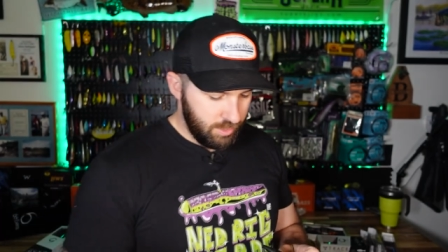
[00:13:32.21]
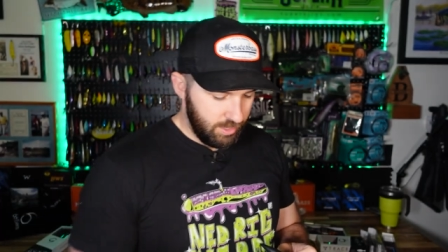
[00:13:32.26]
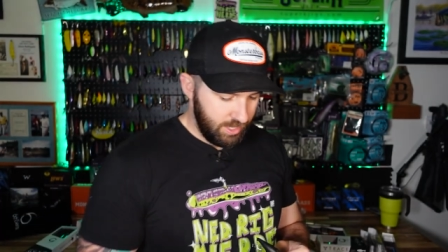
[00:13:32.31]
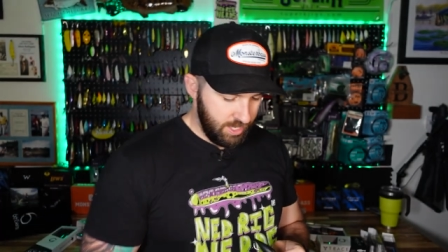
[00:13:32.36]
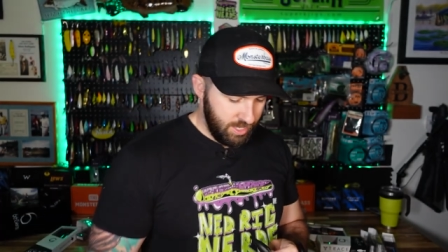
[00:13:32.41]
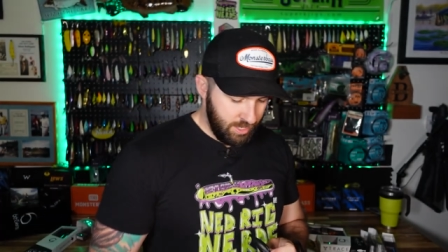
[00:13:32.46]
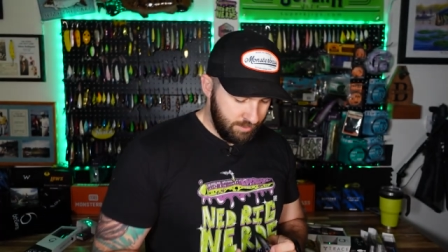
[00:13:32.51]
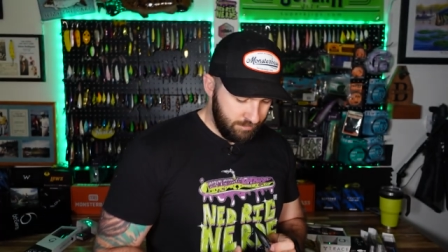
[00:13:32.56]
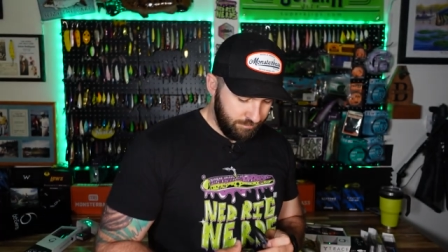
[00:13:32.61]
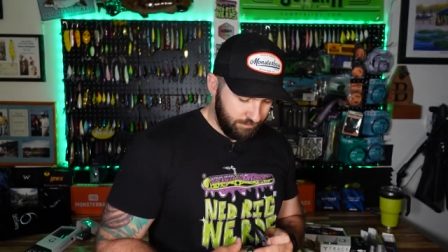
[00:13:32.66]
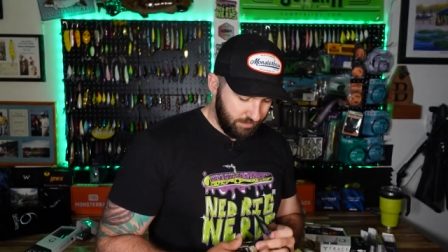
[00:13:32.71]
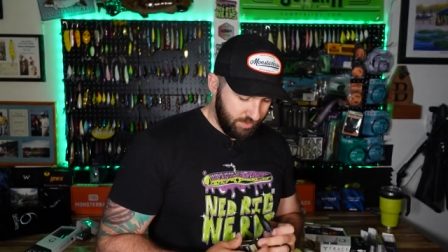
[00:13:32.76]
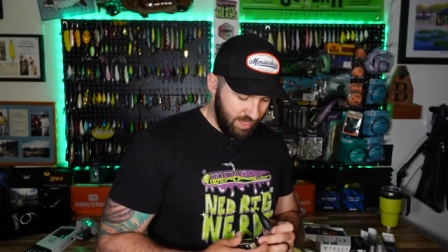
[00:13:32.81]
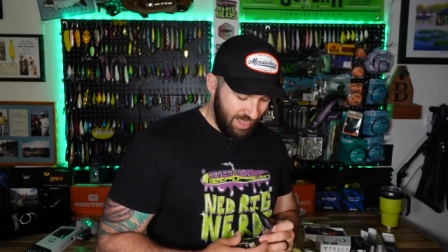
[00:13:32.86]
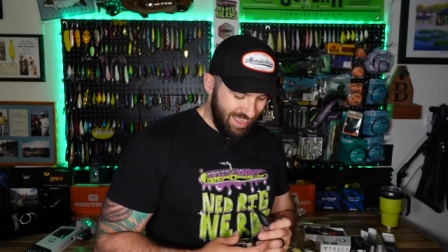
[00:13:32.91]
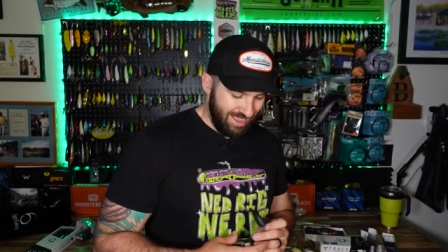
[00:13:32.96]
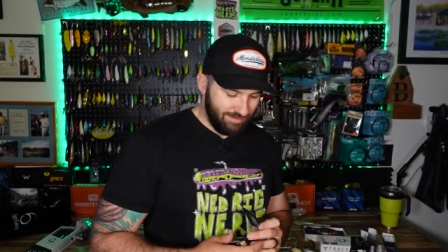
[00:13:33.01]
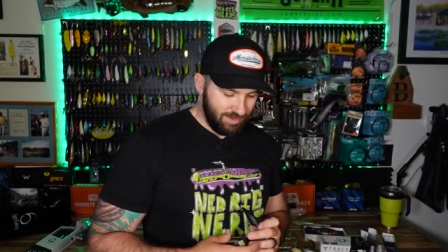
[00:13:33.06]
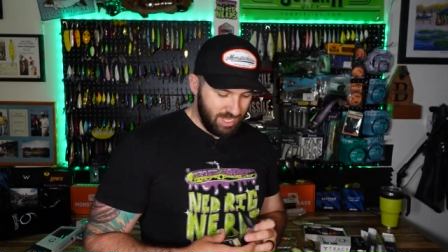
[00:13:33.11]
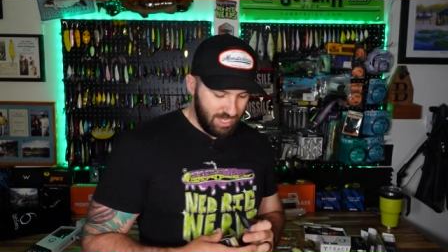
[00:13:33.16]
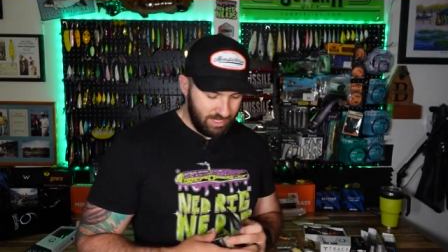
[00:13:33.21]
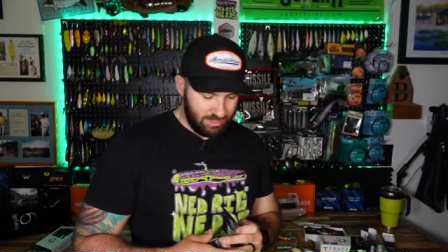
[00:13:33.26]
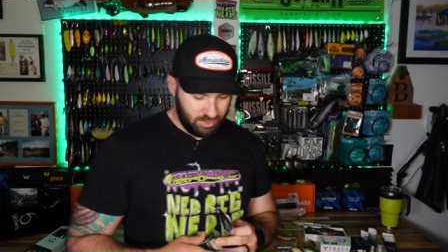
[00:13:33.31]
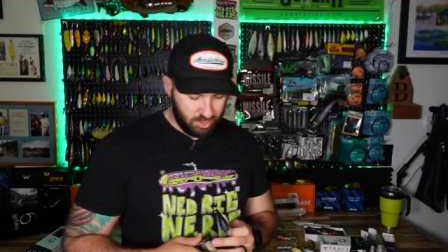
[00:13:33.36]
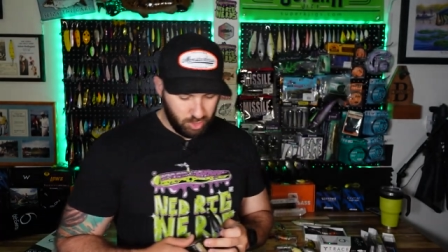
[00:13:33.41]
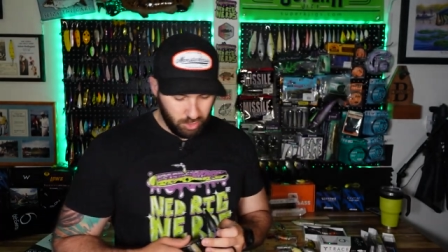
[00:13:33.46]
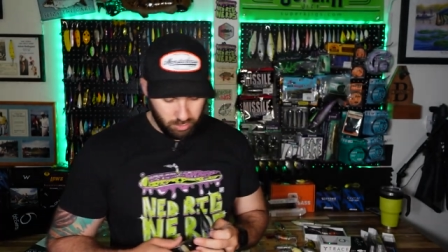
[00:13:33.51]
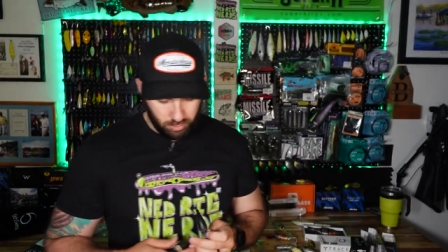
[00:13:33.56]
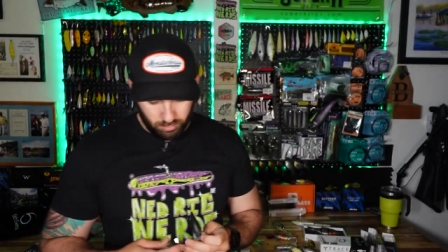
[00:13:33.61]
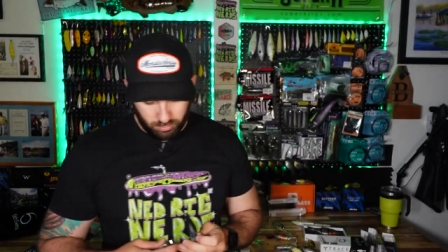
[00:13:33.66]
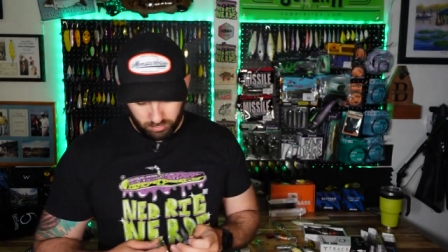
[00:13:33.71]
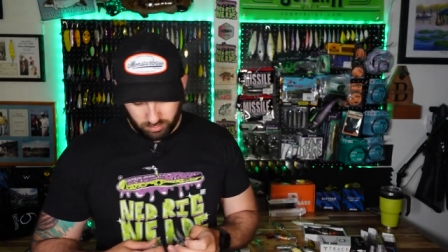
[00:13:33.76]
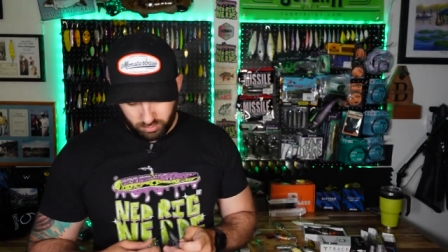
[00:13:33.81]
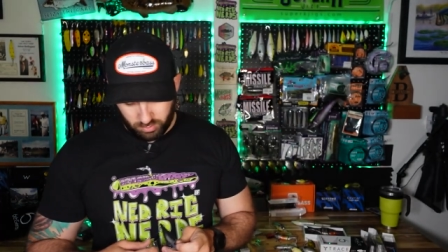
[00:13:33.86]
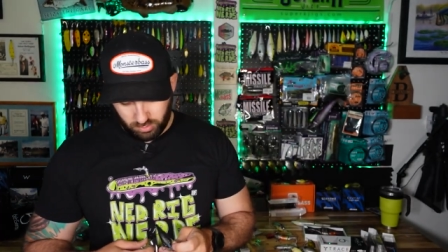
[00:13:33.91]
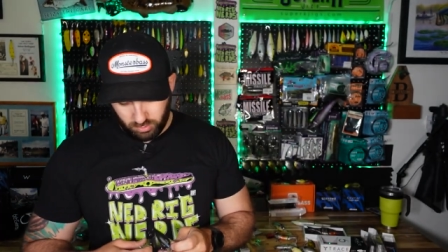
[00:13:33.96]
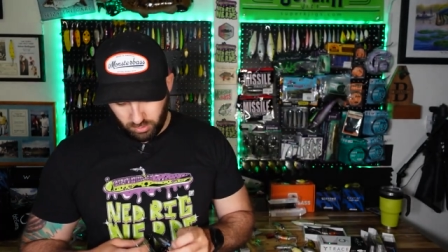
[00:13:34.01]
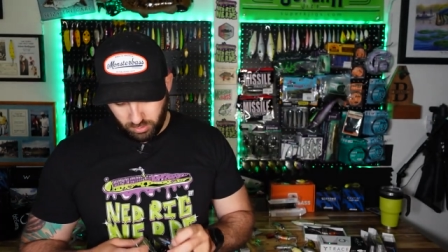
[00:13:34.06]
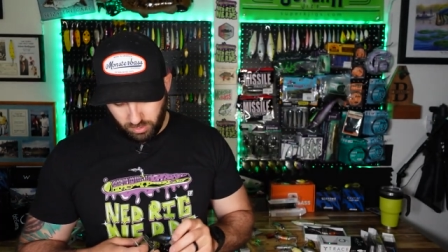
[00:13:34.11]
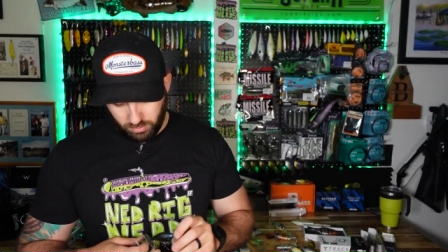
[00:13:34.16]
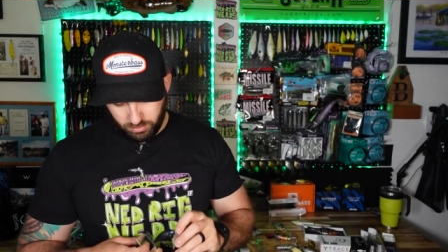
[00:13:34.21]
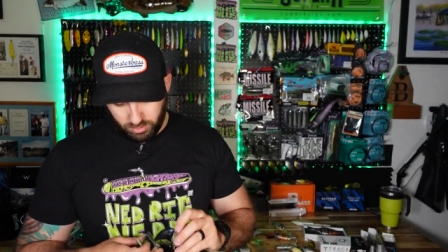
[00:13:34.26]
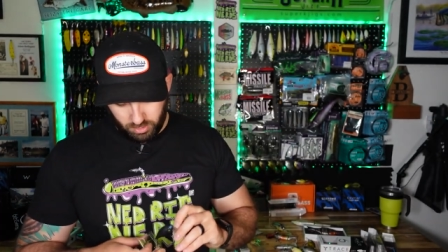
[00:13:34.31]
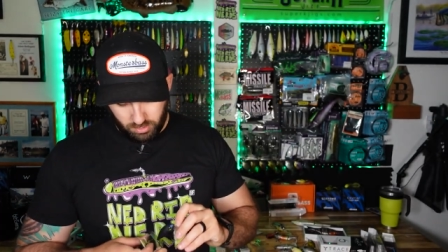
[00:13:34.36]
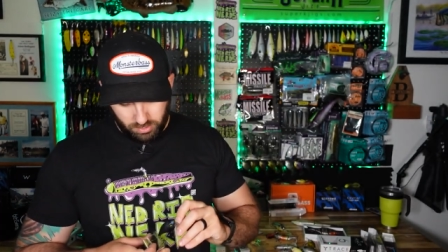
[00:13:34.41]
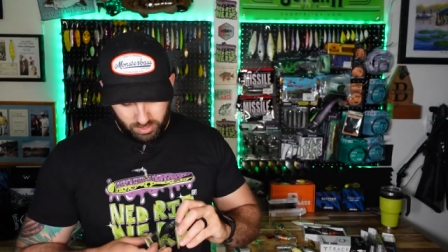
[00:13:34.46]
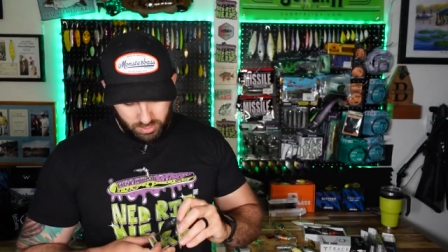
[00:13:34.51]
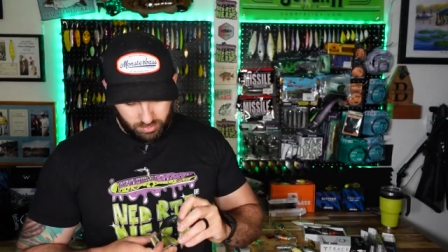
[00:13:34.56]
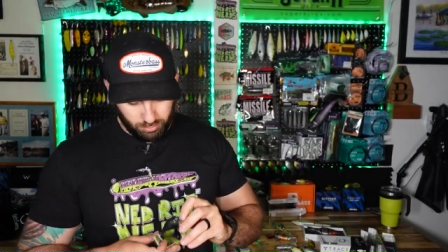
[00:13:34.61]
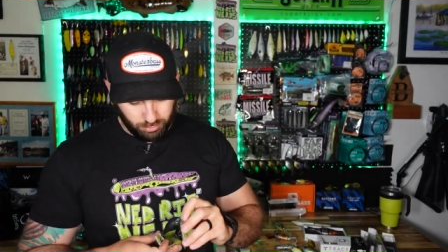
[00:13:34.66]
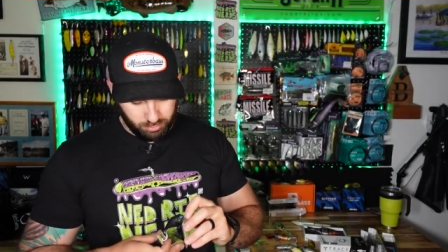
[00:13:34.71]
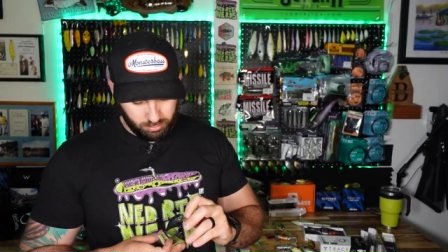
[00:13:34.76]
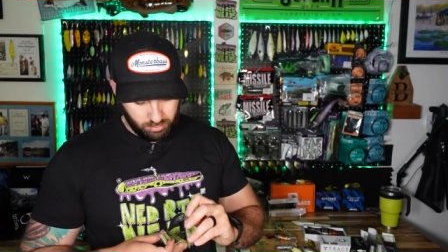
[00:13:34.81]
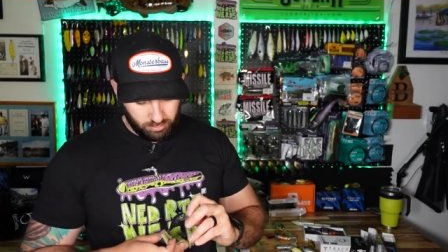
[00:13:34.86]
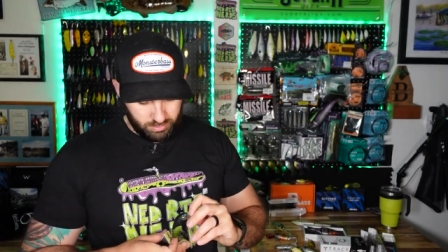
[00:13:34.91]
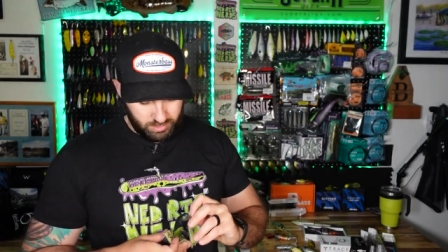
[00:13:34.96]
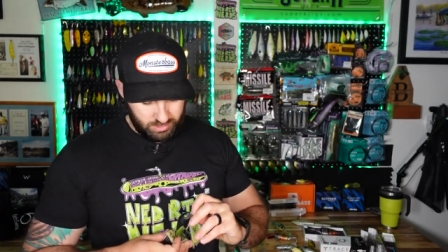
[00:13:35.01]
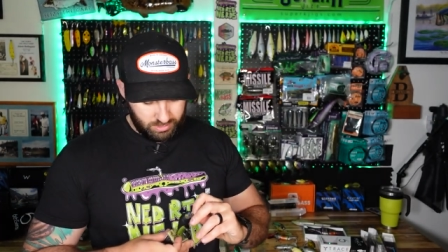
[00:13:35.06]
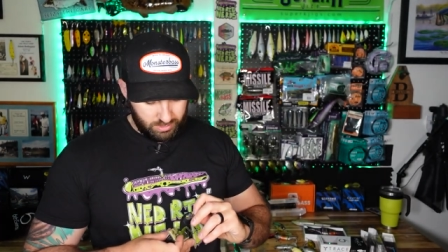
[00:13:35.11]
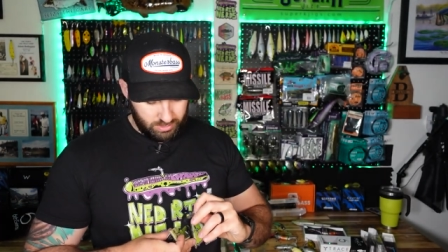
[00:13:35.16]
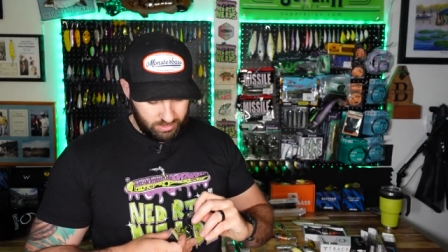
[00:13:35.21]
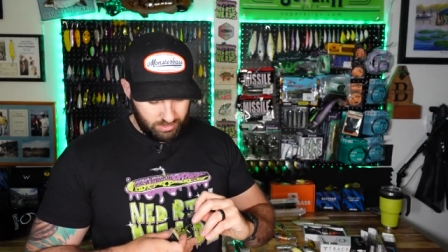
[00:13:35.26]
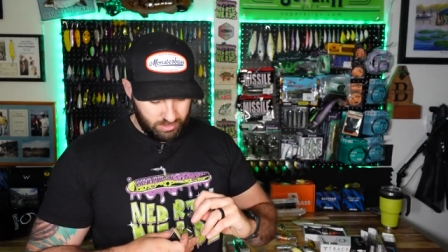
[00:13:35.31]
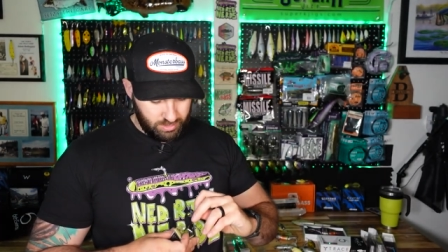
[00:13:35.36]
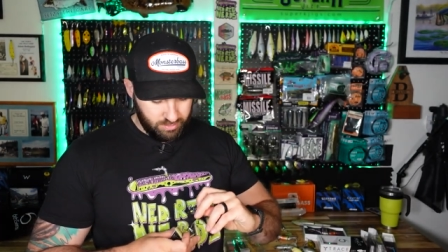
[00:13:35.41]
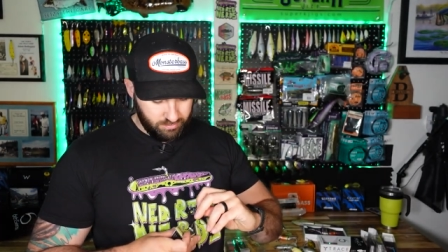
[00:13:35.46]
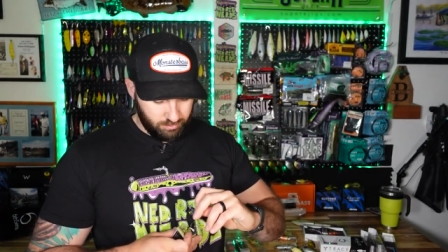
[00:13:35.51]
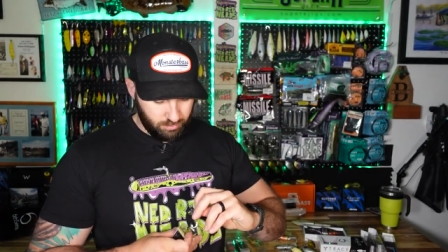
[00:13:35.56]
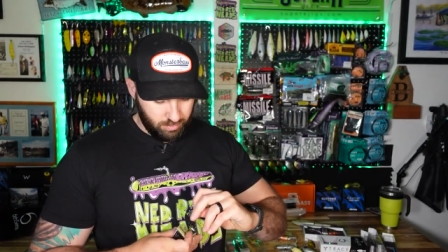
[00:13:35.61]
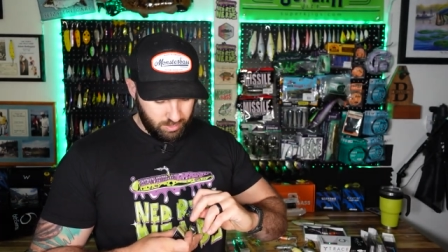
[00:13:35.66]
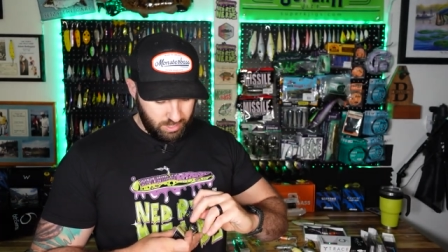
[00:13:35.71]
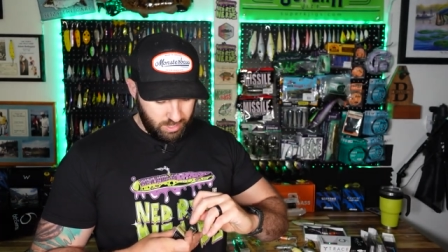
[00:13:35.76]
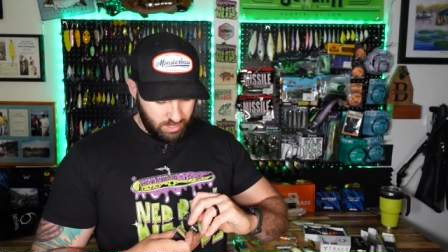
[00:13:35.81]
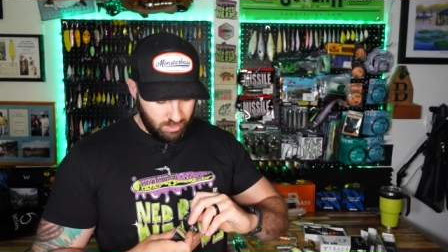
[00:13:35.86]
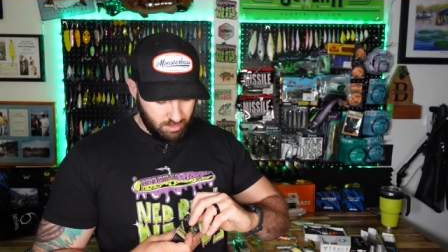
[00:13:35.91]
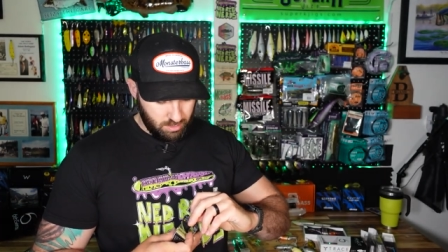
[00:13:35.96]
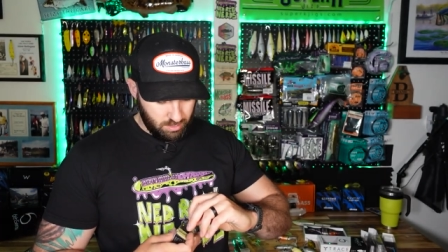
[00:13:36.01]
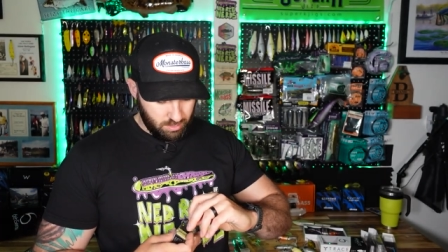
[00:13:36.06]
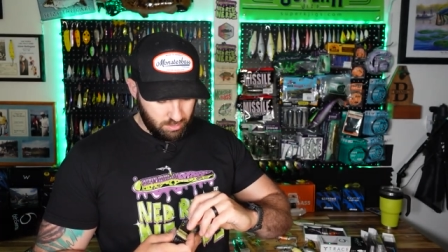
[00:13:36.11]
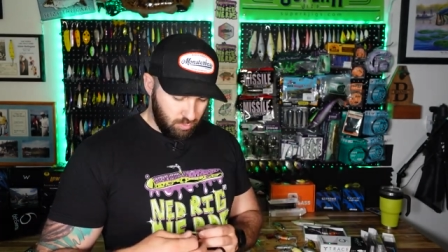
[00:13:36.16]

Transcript: Again, I've got two, so I'm gonna go ahead and throw this in a giveaway.